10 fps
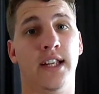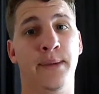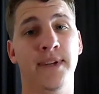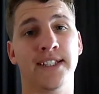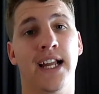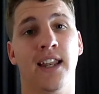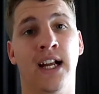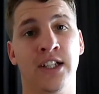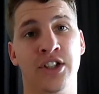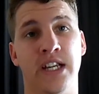He missed out
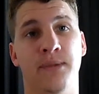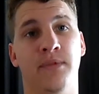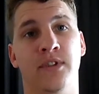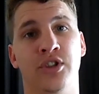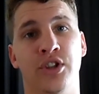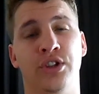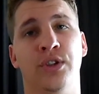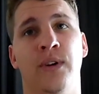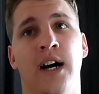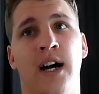last year due
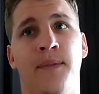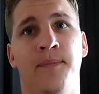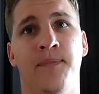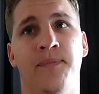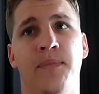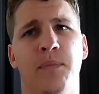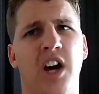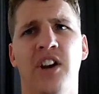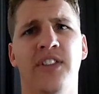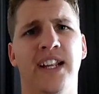to... but
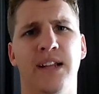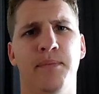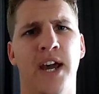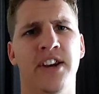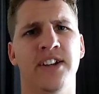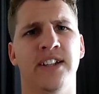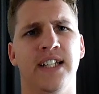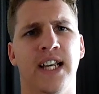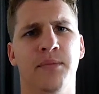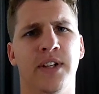I don't think it mattered in
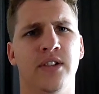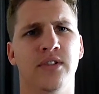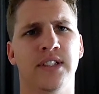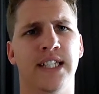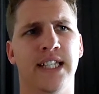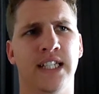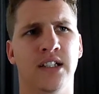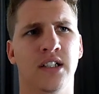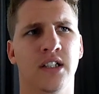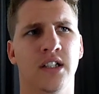the end because he
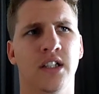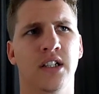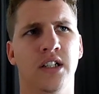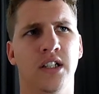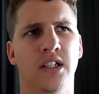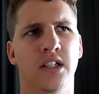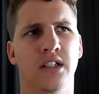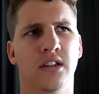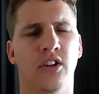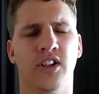
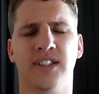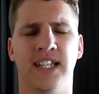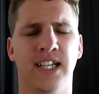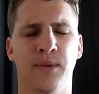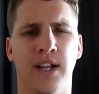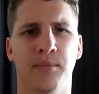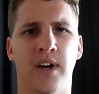lost anyway.